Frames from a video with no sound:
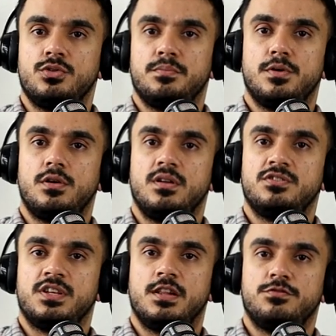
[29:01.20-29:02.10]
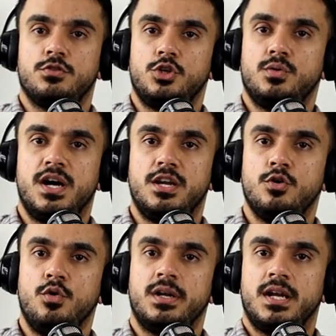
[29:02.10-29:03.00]
to the bottle itself. So you
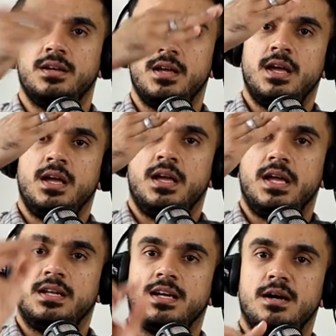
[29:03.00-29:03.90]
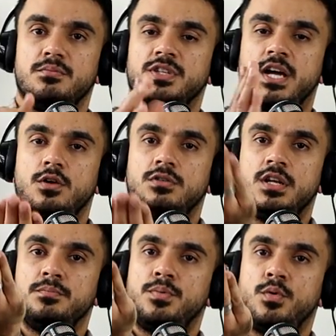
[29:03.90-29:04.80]
unhook it it comes out,
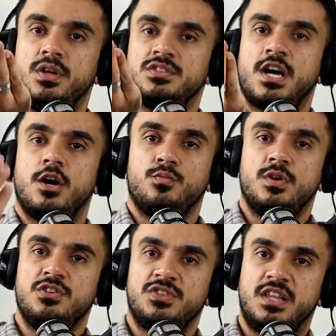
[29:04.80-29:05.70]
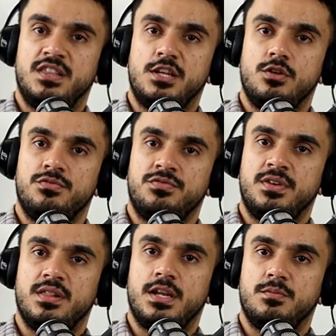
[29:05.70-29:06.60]
it points outwards, and then you
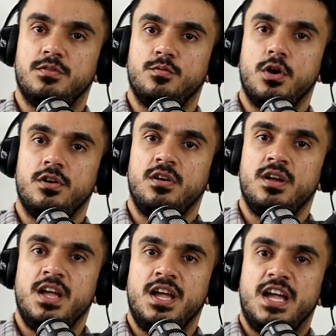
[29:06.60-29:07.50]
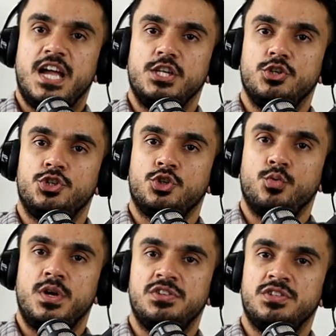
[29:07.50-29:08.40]
fill it up with water and you
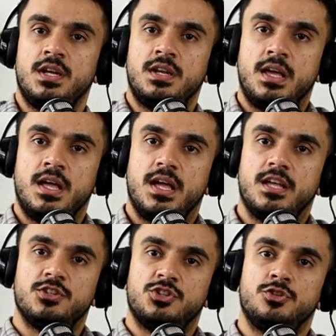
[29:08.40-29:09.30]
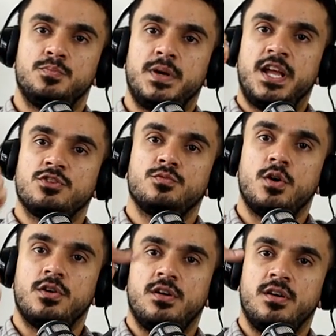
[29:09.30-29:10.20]
squeeze it, and it sprays
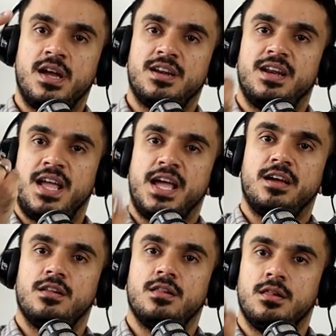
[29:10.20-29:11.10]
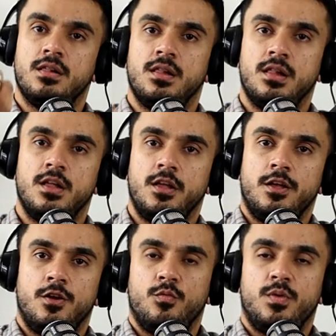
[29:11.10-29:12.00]
water at an angle
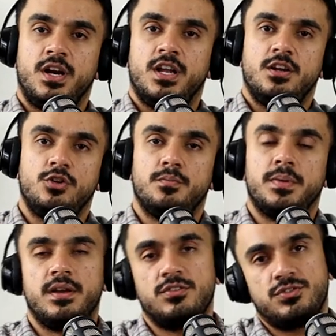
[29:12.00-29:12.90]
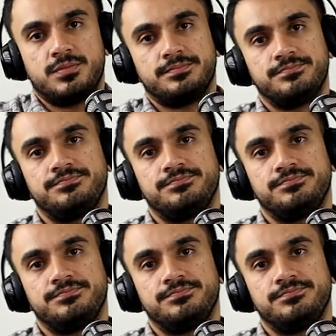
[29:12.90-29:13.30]
where your butt is.